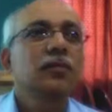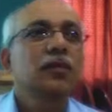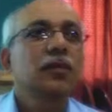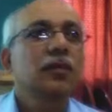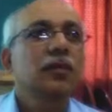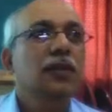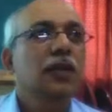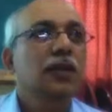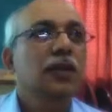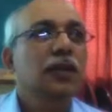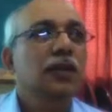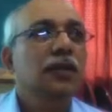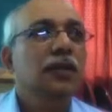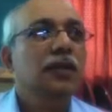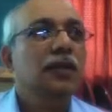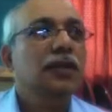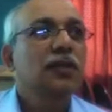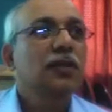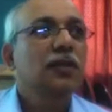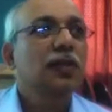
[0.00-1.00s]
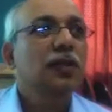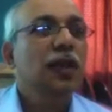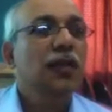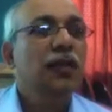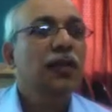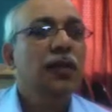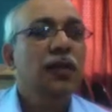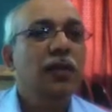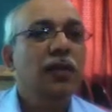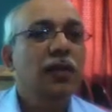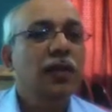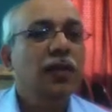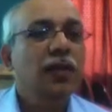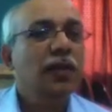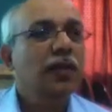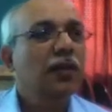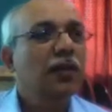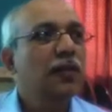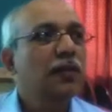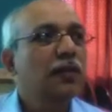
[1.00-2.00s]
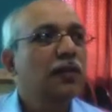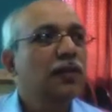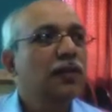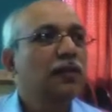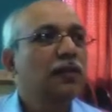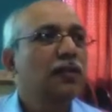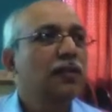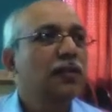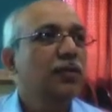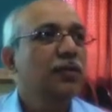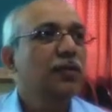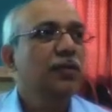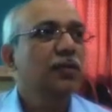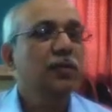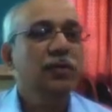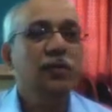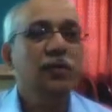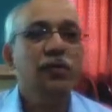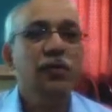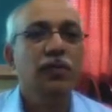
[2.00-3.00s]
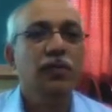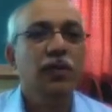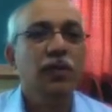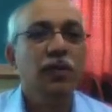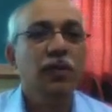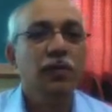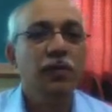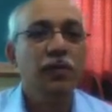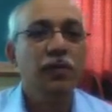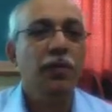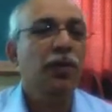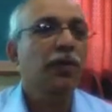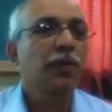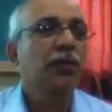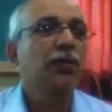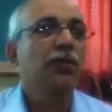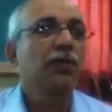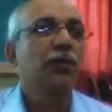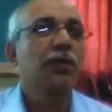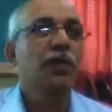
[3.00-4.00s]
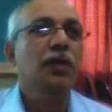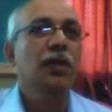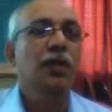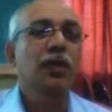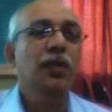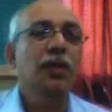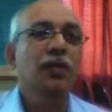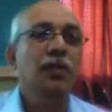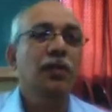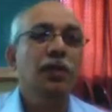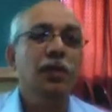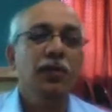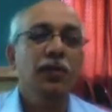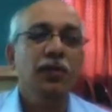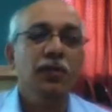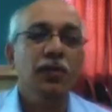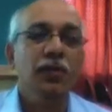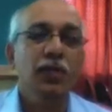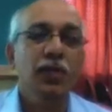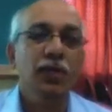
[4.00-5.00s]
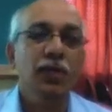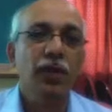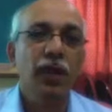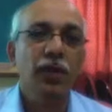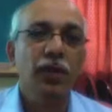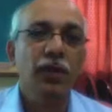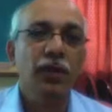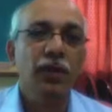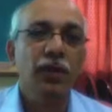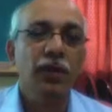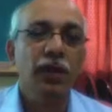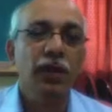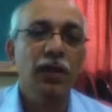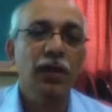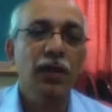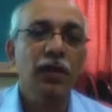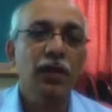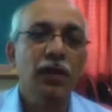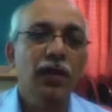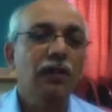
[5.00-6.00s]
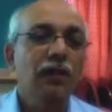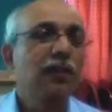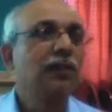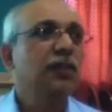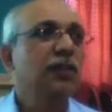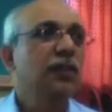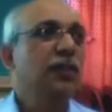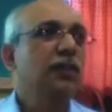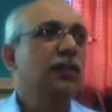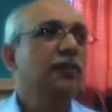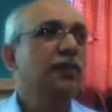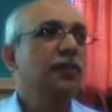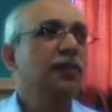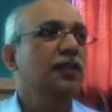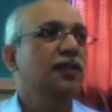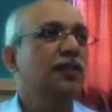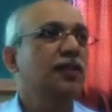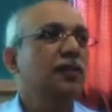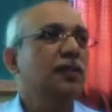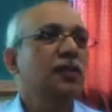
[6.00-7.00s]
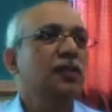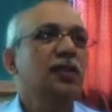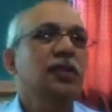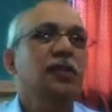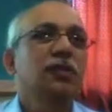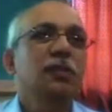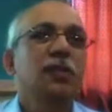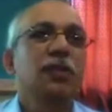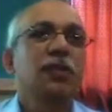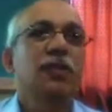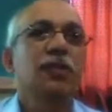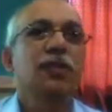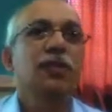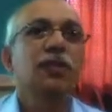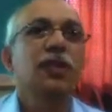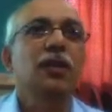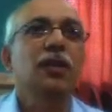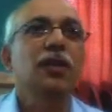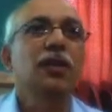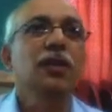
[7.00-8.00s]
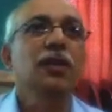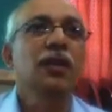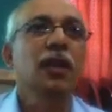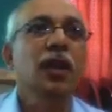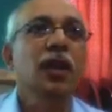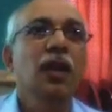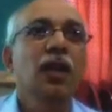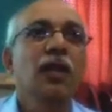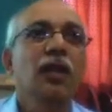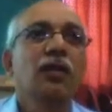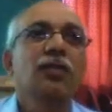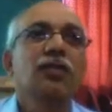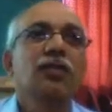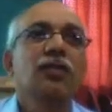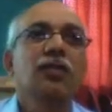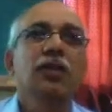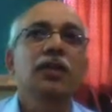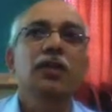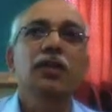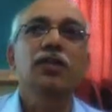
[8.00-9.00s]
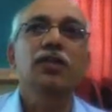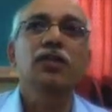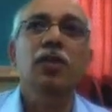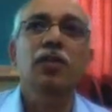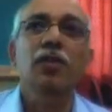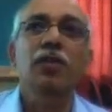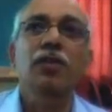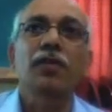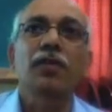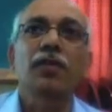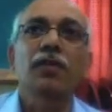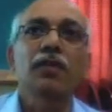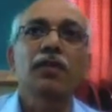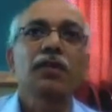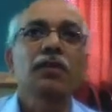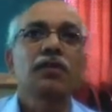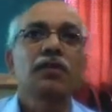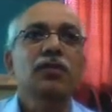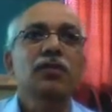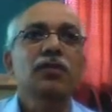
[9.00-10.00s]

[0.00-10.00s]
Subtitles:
right. So, having intelligence, if you want to do if you want to have an intelligence in a device, you must have a processor and associated software. This is